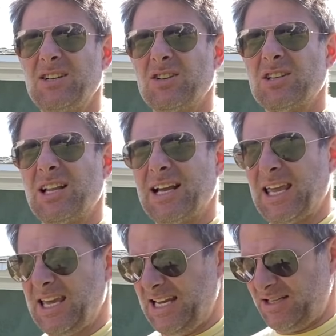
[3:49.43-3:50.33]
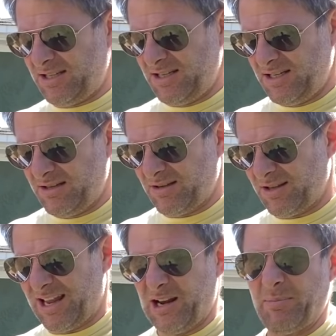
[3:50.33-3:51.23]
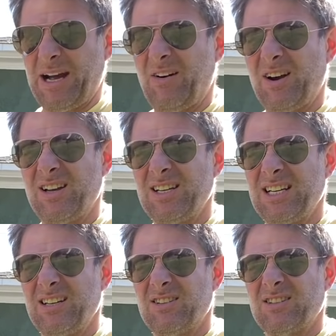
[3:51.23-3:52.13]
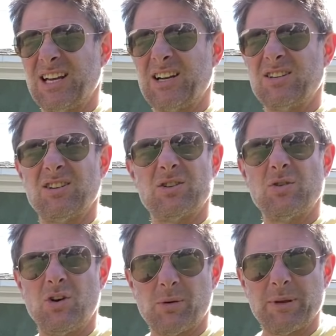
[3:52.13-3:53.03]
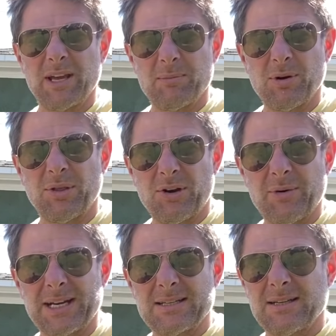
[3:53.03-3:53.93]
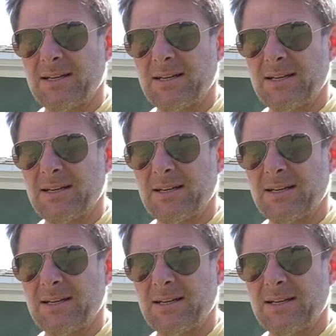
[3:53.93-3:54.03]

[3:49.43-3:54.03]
doesn't like heat, doesn't like power, doesn't like a ton of torque being put through it.